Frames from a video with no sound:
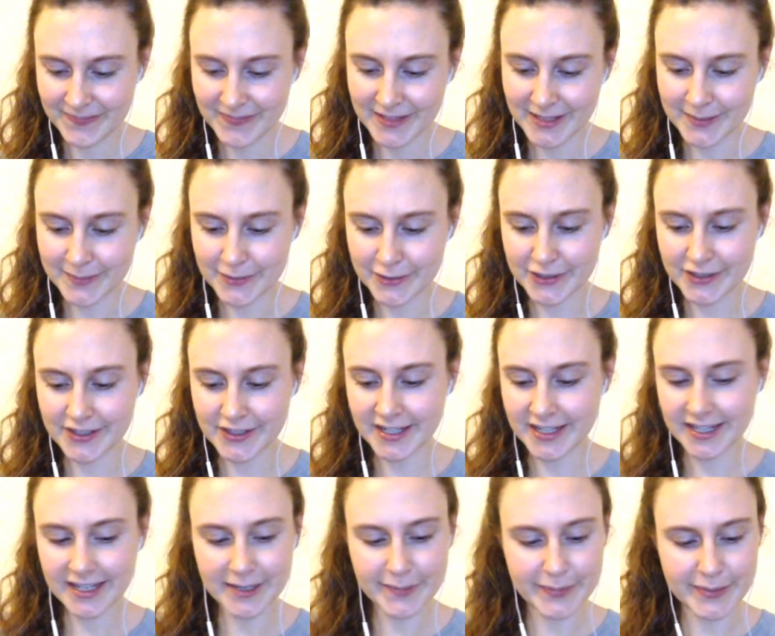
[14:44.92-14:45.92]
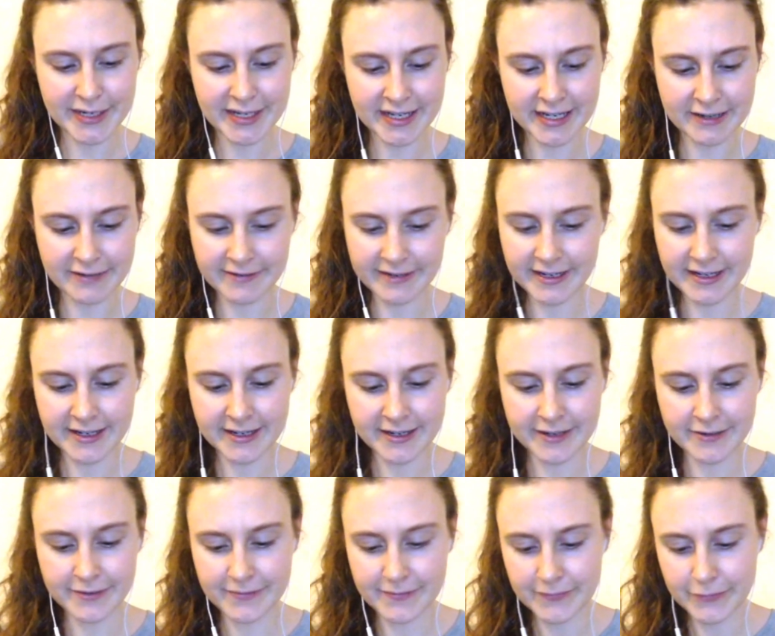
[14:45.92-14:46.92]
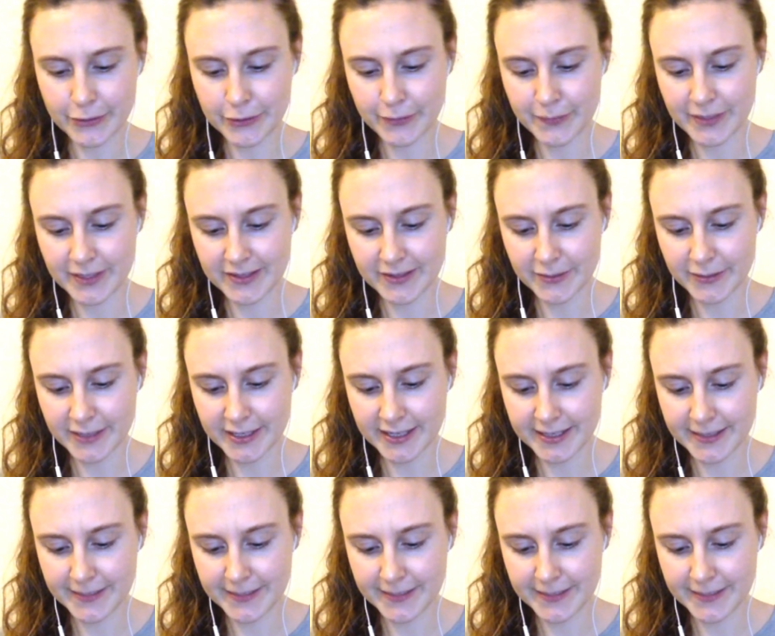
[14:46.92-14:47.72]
I'm just gonna eat a banana right now, if that's okay.